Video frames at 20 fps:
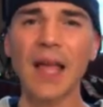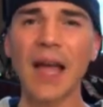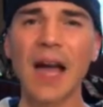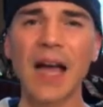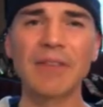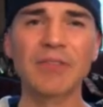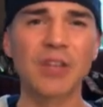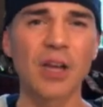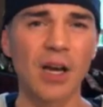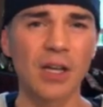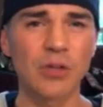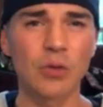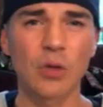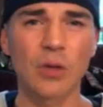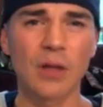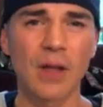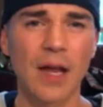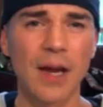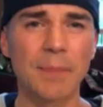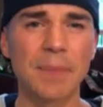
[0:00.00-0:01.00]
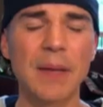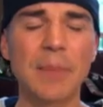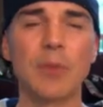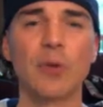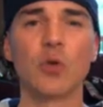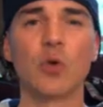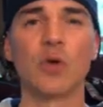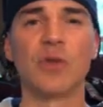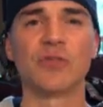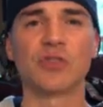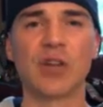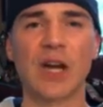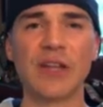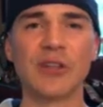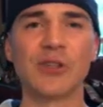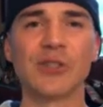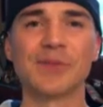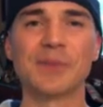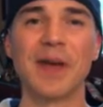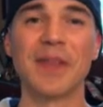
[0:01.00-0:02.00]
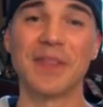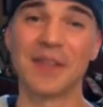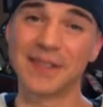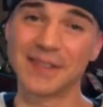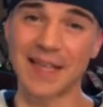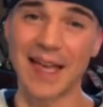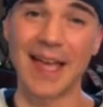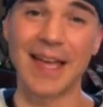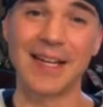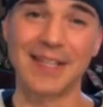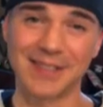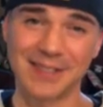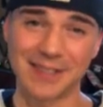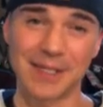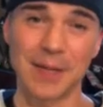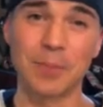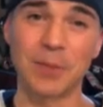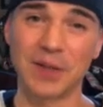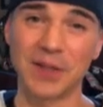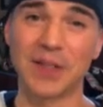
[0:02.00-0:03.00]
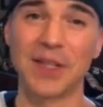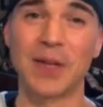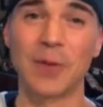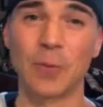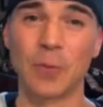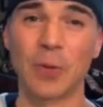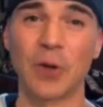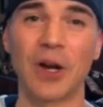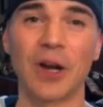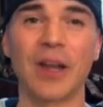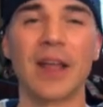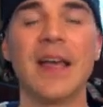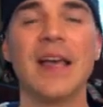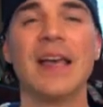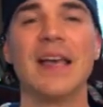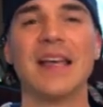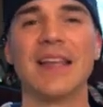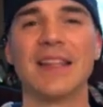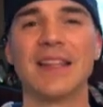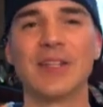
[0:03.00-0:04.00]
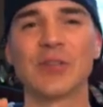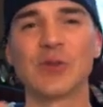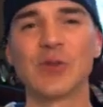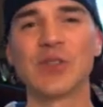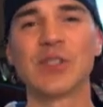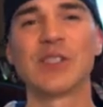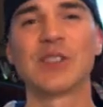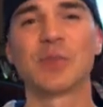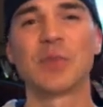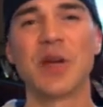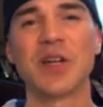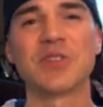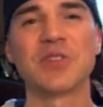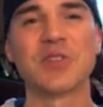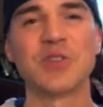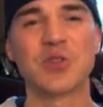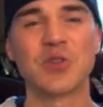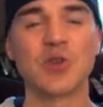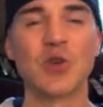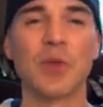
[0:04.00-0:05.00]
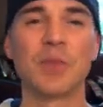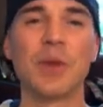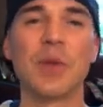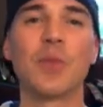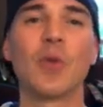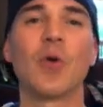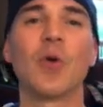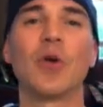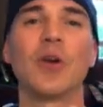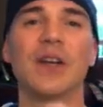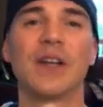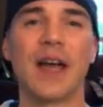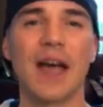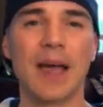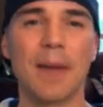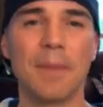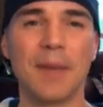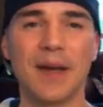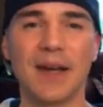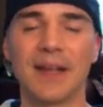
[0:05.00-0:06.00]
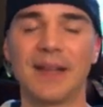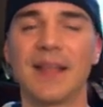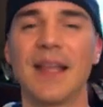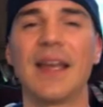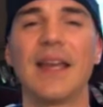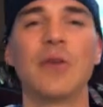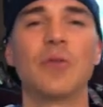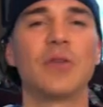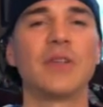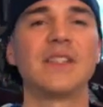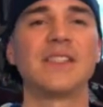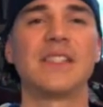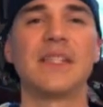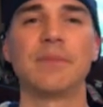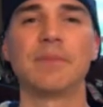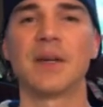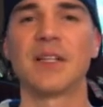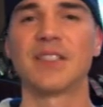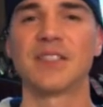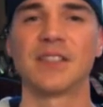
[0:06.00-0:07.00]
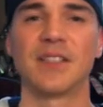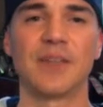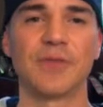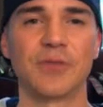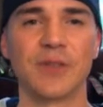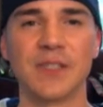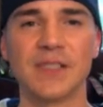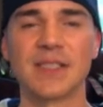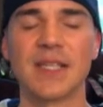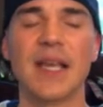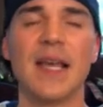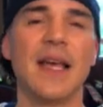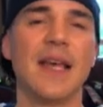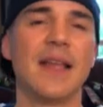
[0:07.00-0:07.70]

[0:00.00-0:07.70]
I've talked to a lot of people who have tried those methods and it simply didn't work. This was especially true of people who are diabetic. They didn't really see much difference.